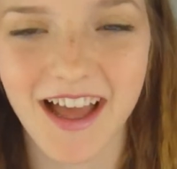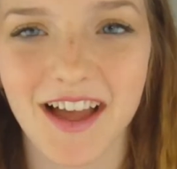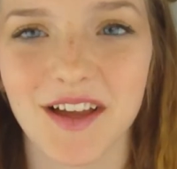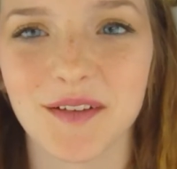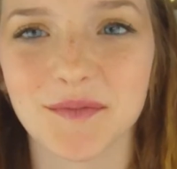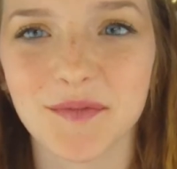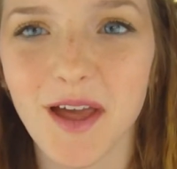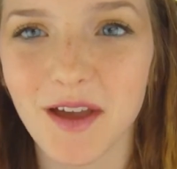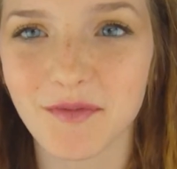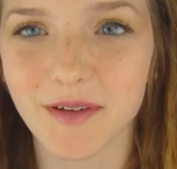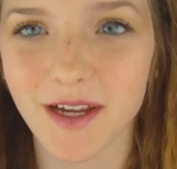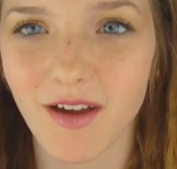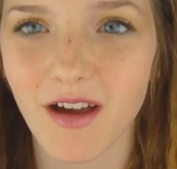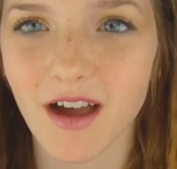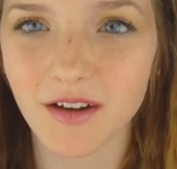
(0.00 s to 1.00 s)
I've
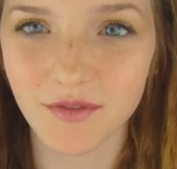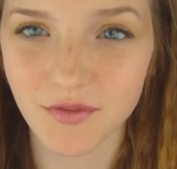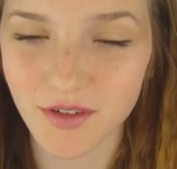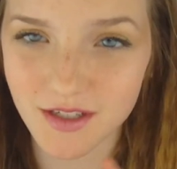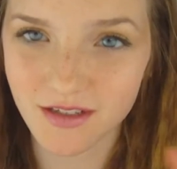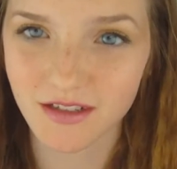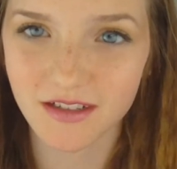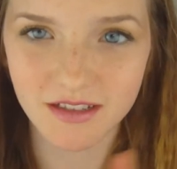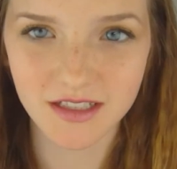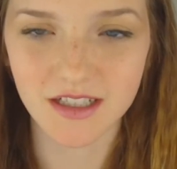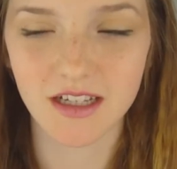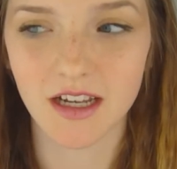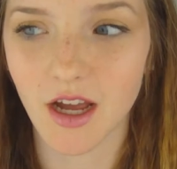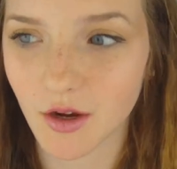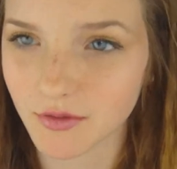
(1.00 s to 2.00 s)
been gone for
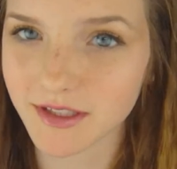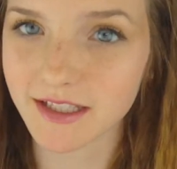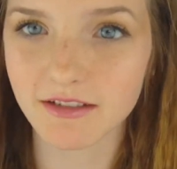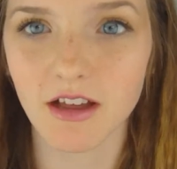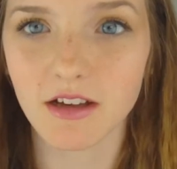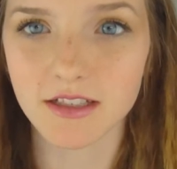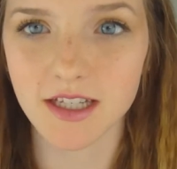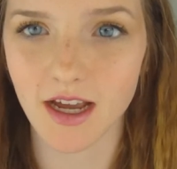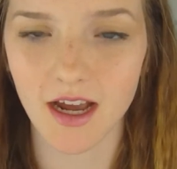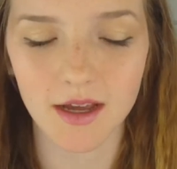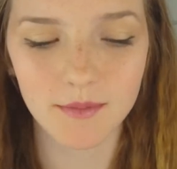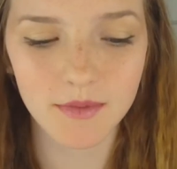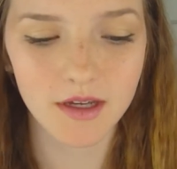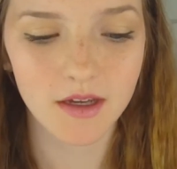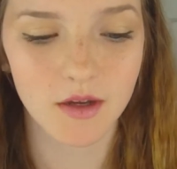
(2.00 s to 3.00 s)
a really long
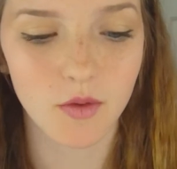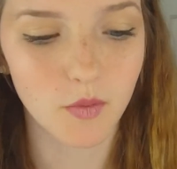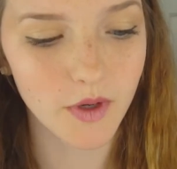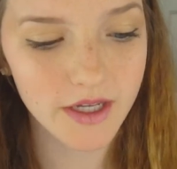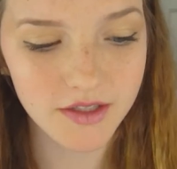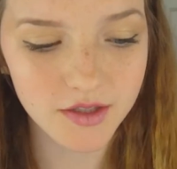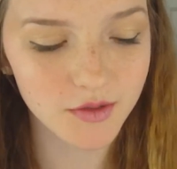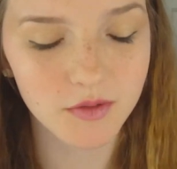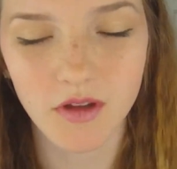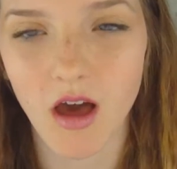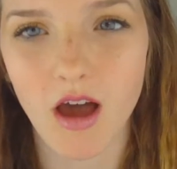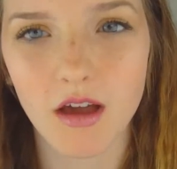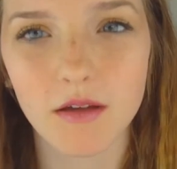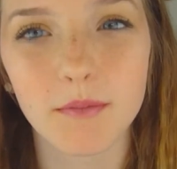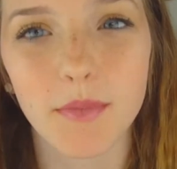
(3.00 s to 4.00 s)
time, way too
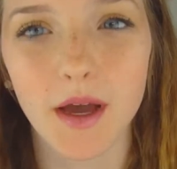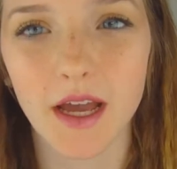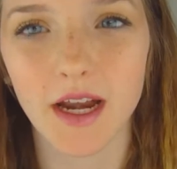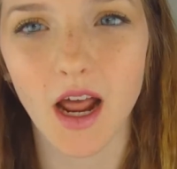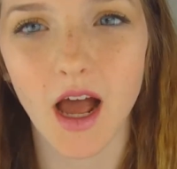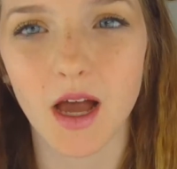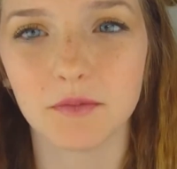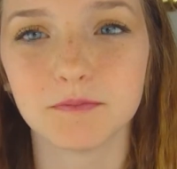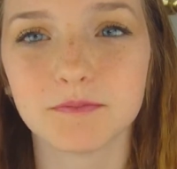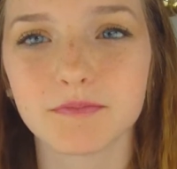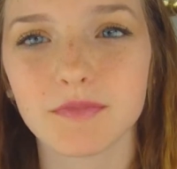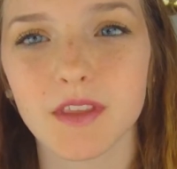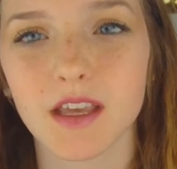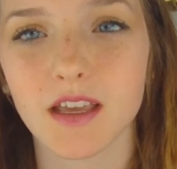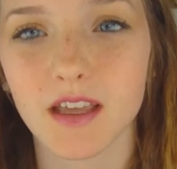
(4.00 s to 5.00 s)
long, but
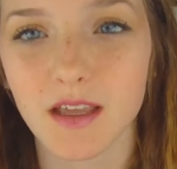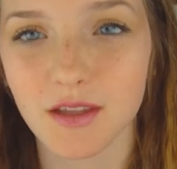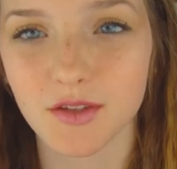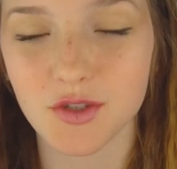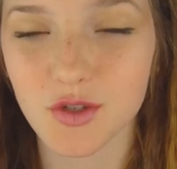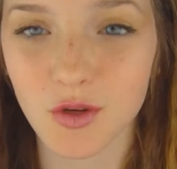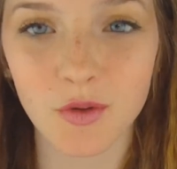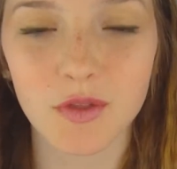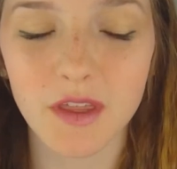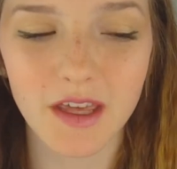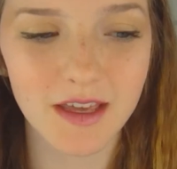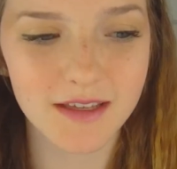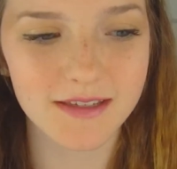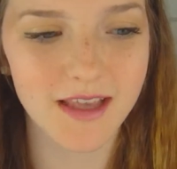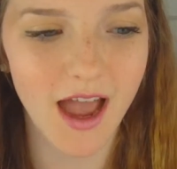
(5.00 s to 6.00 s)
the truth
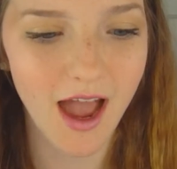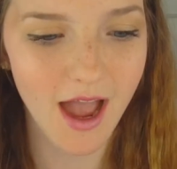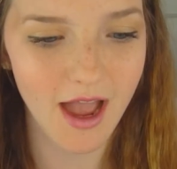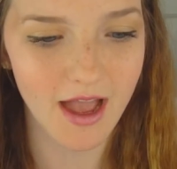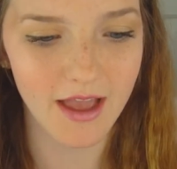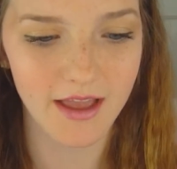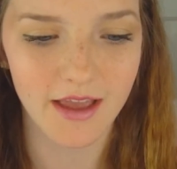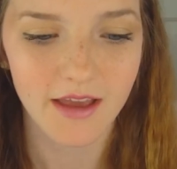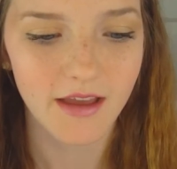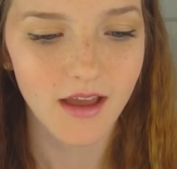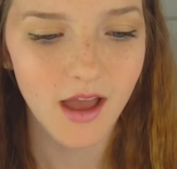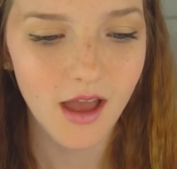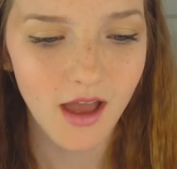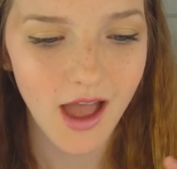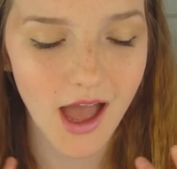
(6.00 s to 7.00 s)
is I
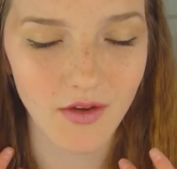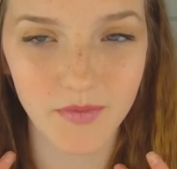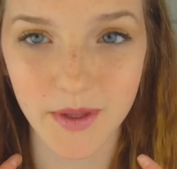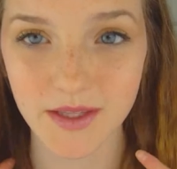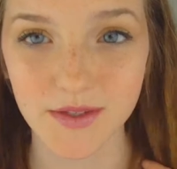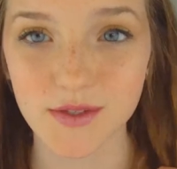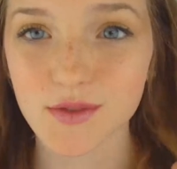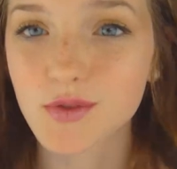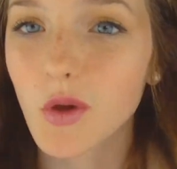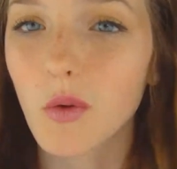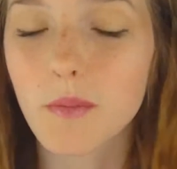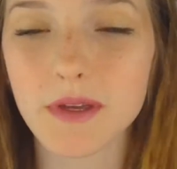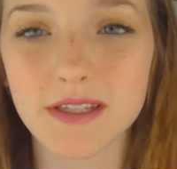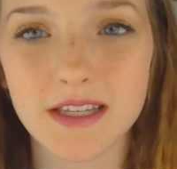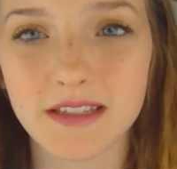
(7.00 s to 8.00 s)
have been so
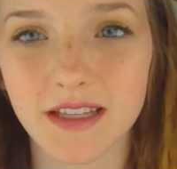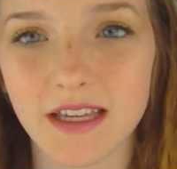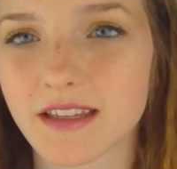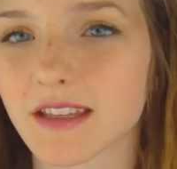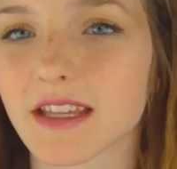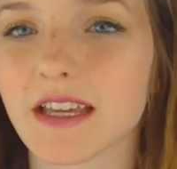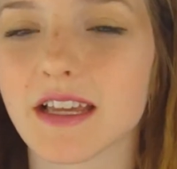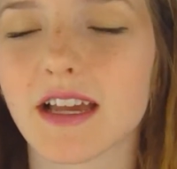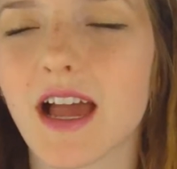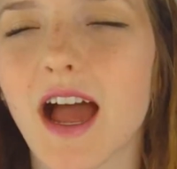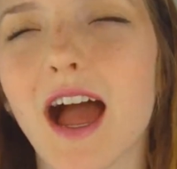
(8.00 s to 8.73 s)
busy lately.